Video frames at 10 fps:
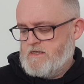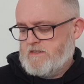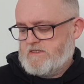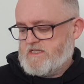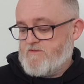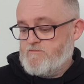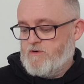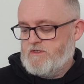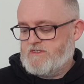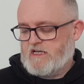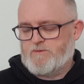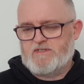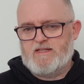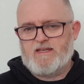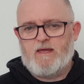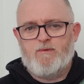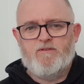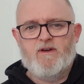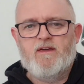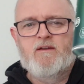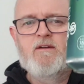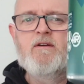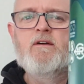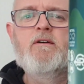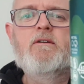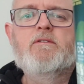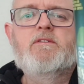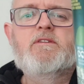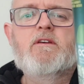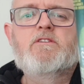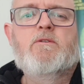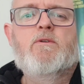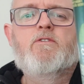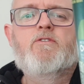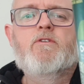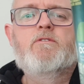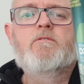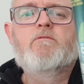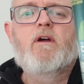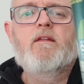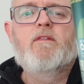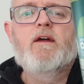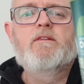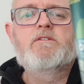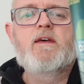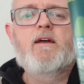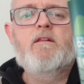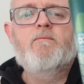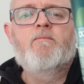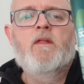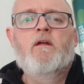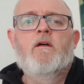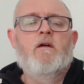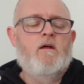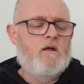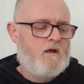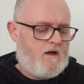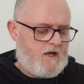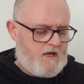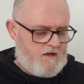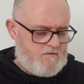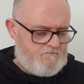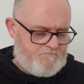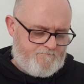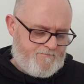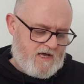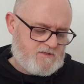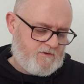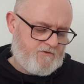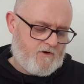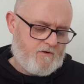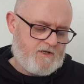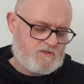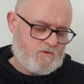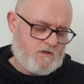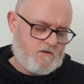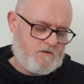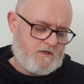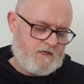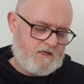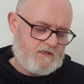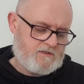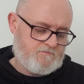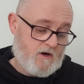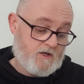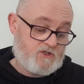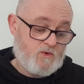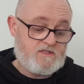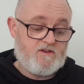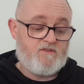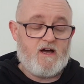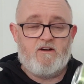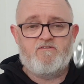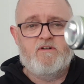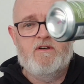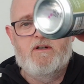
7.6% ABV it says so on the front, right there in the circle. Um, best before in this one is March 25.